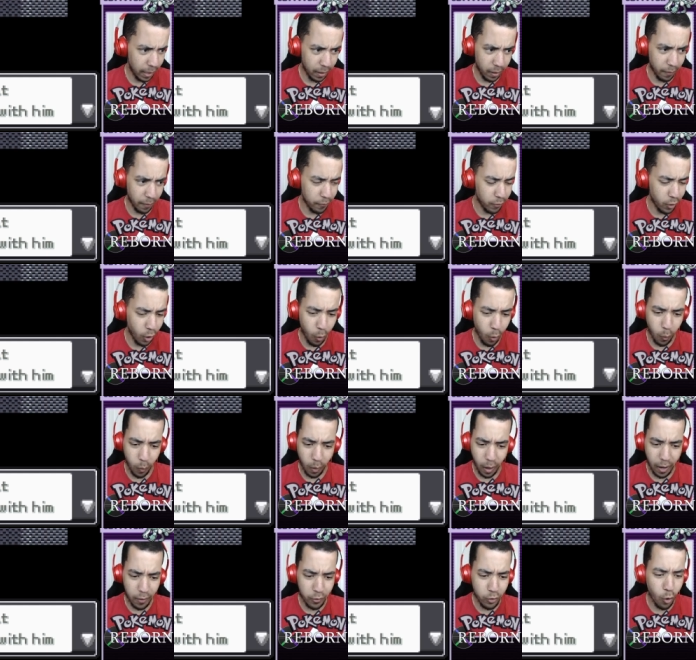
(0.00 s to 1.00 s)
have
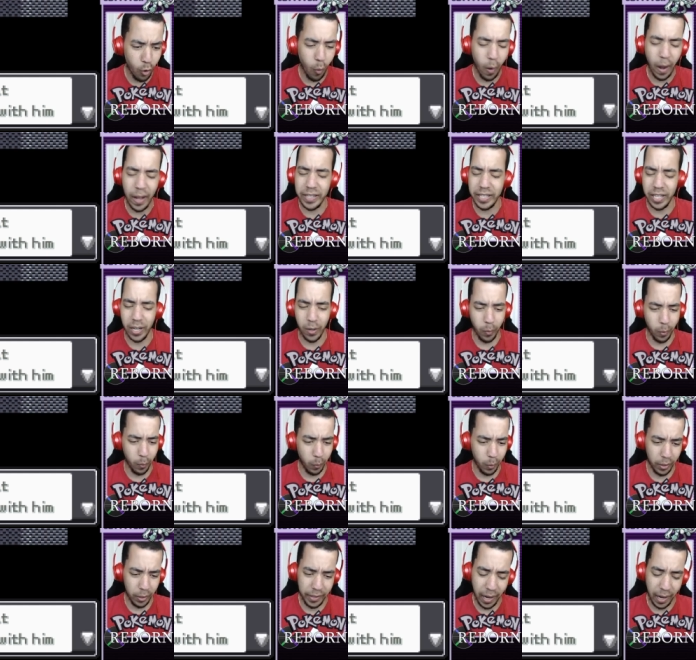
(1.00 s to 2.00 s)
no I have no idea what
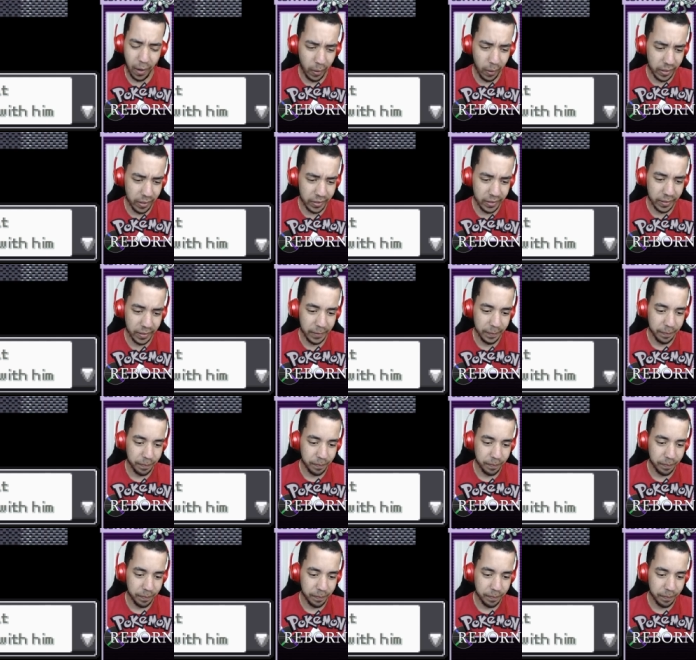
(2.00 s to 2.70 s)
word that was.